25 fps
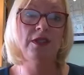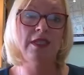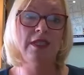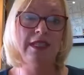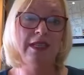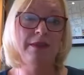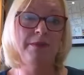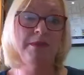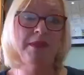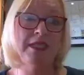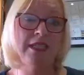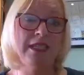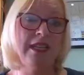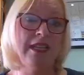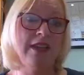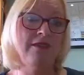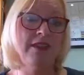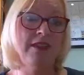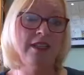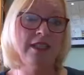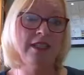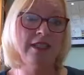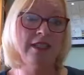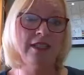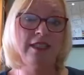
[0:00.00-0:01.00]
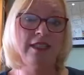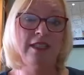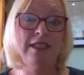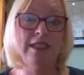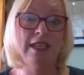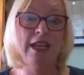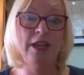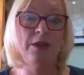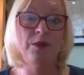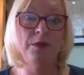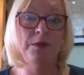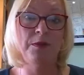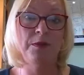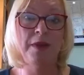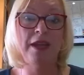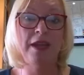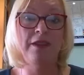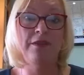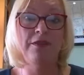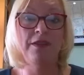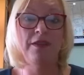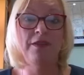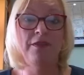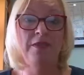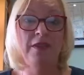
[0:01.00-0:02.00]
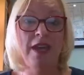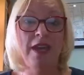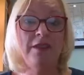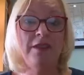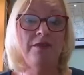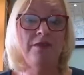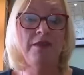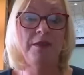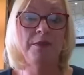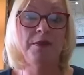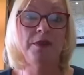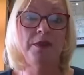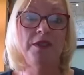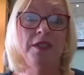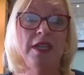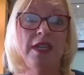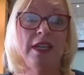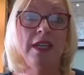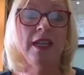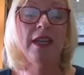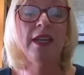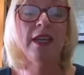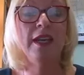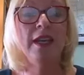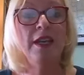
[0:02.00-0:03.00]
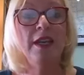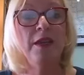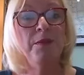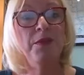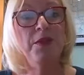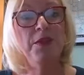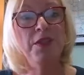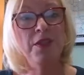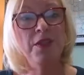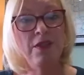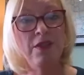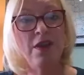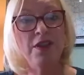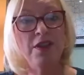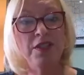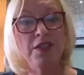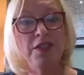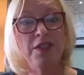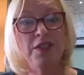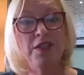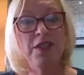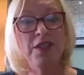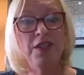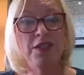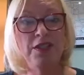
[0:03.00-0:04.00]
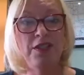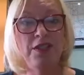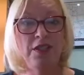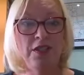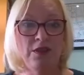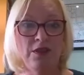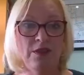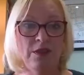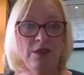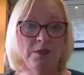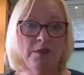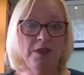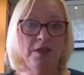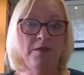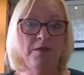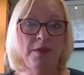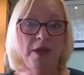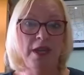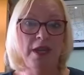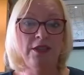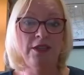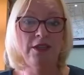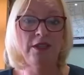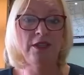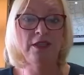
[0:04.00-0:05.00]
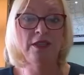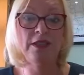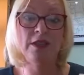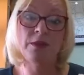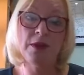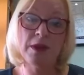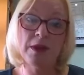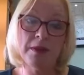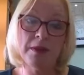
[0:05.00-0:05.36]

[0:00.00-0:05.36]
there's limited evidence to say it would benefit for everybody. But there are certain groups of patients though